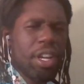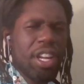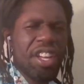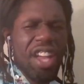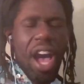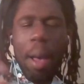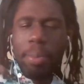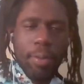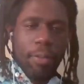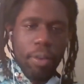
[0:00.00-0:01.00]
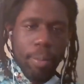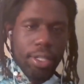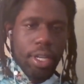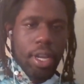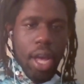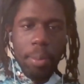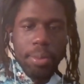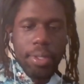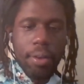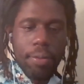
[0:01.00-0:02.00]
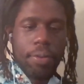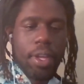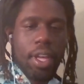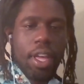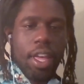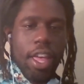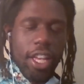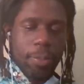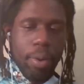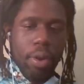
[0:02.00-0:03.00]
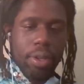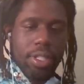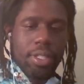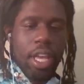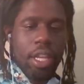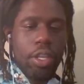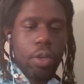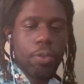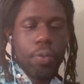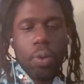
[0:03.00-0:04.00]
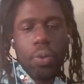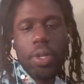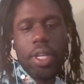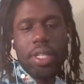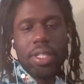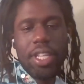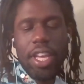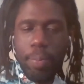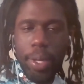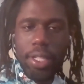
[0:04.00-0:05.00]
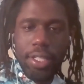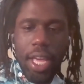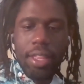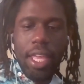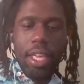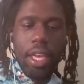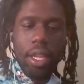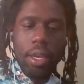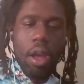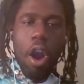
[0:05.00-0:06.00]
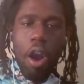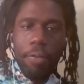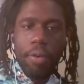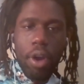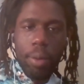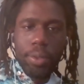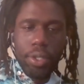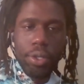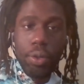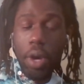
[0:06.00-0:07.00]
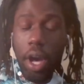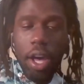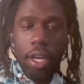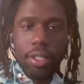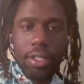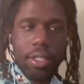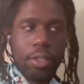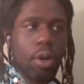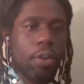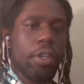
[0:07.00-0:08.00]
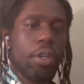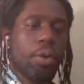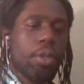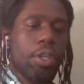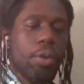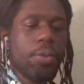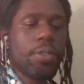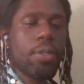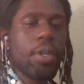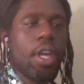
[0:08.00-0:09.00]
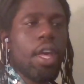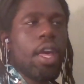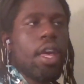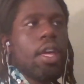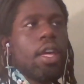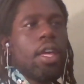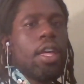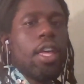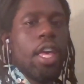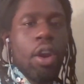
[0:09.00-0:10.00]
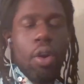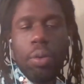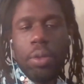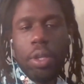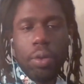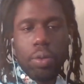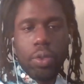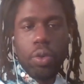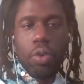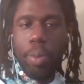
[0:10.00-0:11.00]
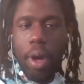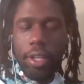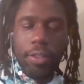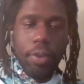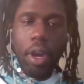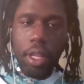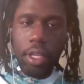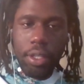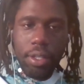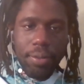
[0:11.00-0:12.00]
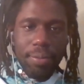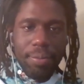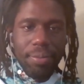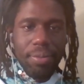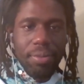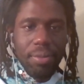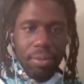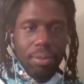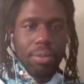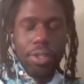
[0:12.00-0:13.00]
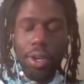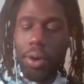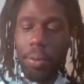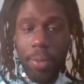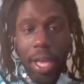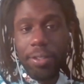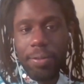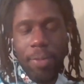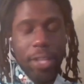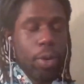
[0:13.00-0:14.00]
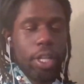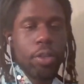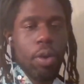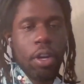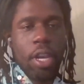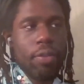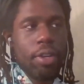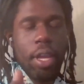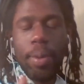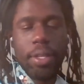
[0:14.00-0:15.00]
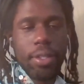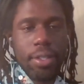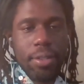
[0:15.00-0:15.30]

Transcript: gobs of information, gobs of experiences and useful tidbits that they can offer up to us to sort of, use in our own little toolbox of knowledge. So that's what I do on an everyday basis.